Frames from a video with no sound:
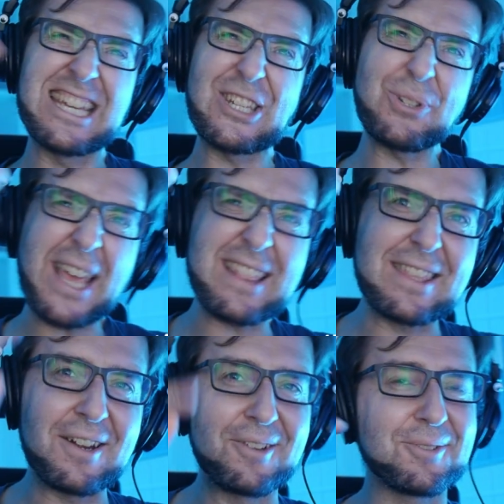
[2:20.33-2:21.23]
to get
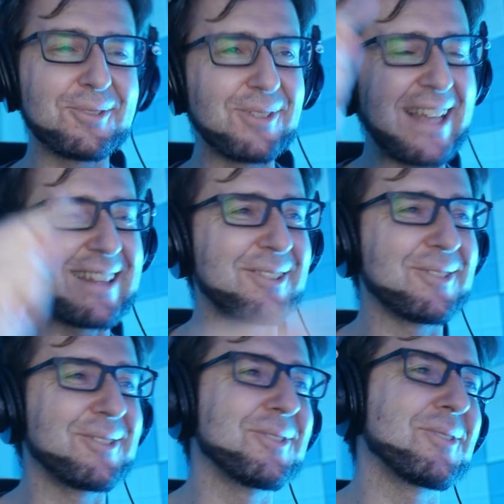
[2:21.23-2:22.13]
there, you know, to get to
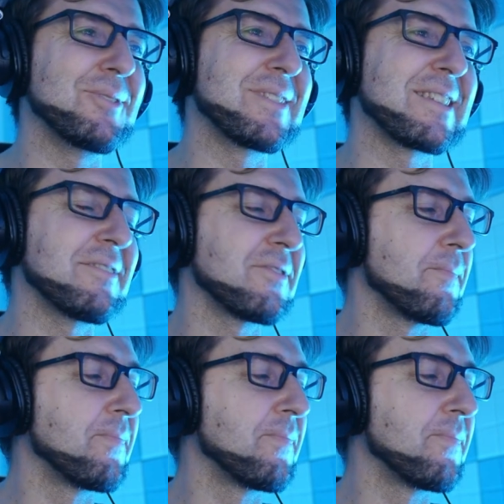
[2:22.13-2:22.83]
those good stuff.